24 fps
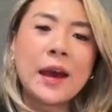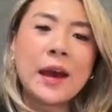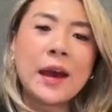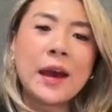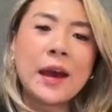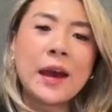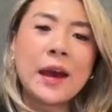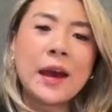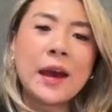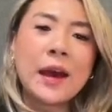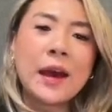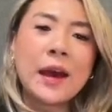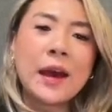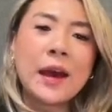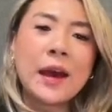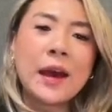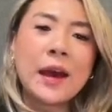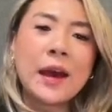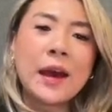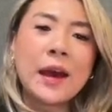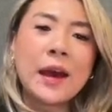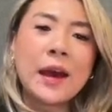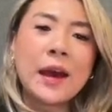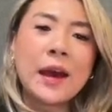Another piece
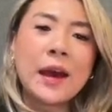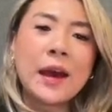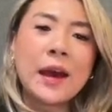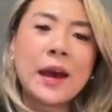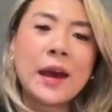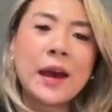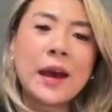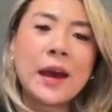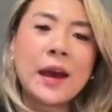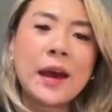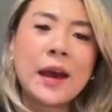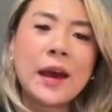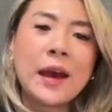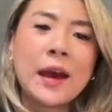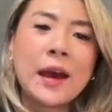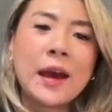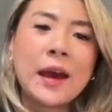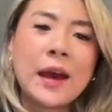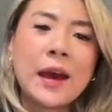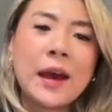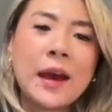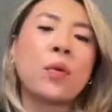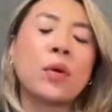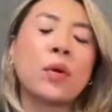here is scaling
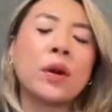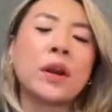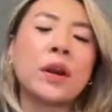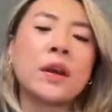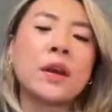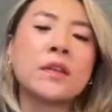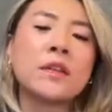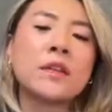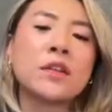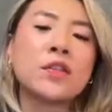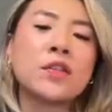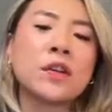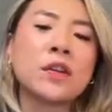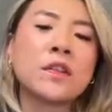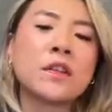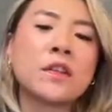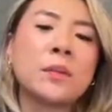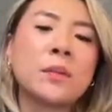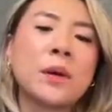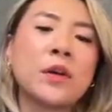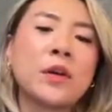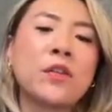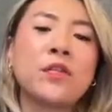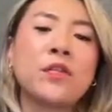support isn't just
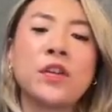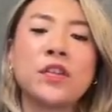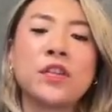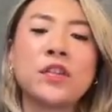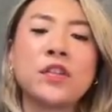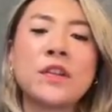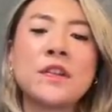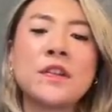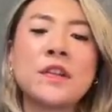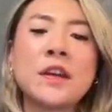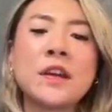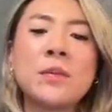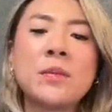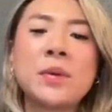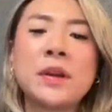about efficiency,